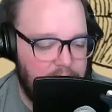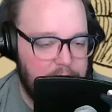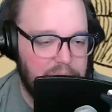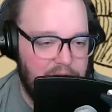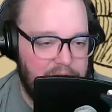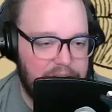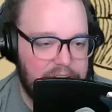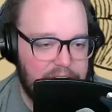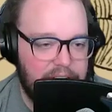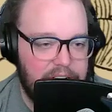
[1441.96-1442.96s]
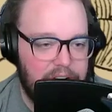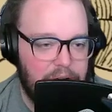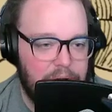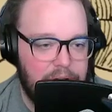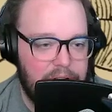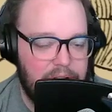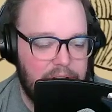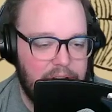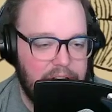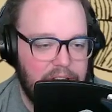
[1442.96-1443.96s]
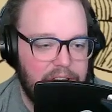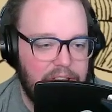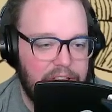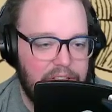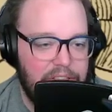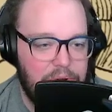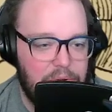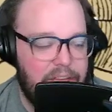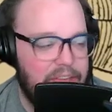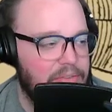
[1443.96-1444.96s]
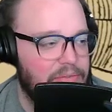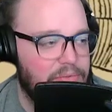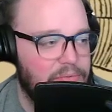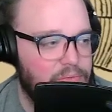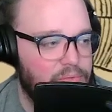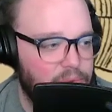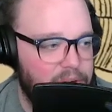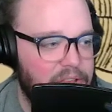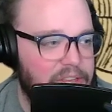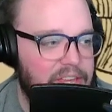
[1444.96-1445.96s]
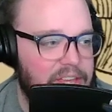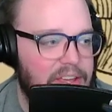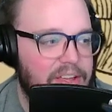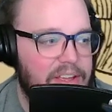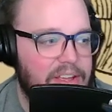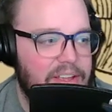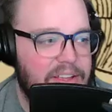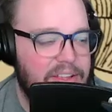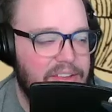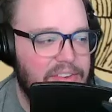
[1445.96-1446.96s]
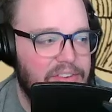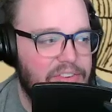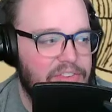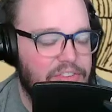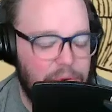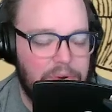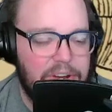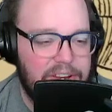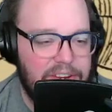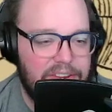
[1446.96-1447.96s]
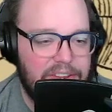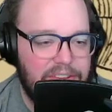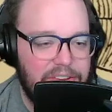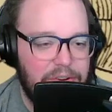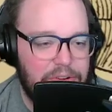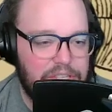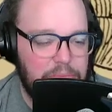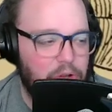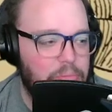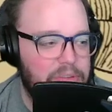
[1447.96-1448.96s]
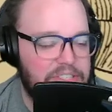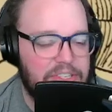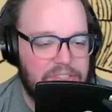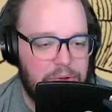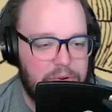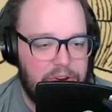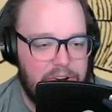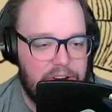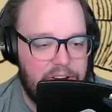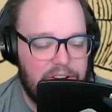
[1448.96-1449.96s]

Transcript: a lot of plots, You're like really doing it. You're a small business owner